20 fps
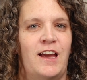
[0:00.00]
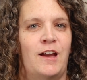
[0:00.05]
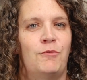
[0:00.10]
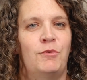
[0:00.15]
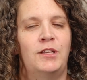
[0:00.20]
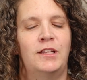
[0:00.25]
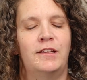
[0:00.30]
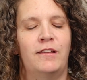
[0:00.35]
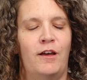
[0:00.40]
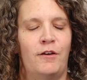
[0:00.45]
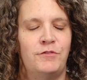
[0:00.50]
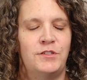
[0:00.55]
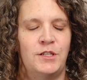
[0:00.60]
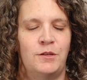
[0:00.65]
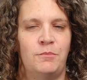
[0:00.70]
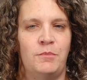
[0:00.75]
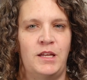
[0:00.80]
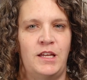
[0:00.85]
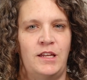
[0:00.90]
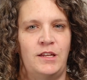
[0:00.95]
I would love
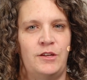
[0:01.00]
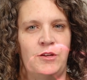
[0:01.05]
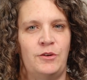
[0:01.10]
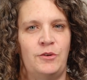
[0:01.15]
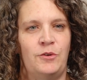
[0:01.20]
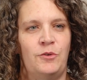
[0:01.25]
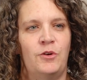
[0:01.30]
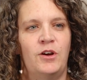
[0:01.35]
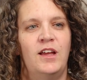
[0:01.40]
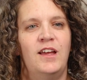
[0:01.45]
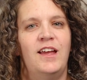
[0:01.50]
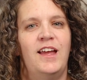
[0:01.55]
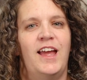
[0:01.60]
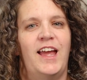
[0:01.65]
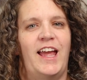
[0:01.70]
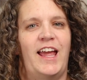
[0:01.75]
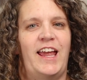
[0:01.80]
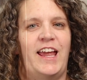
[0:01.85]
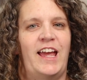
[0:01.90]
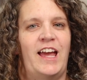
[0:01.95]
to meet you
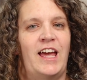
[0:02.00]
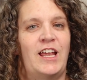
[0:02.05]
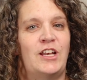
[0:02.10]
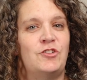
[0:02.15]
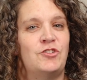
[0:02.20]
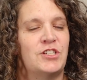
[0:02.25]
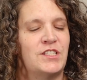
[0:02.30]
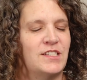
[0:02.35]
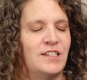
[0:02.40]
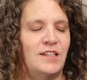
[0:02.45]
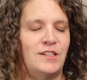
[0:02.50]
and just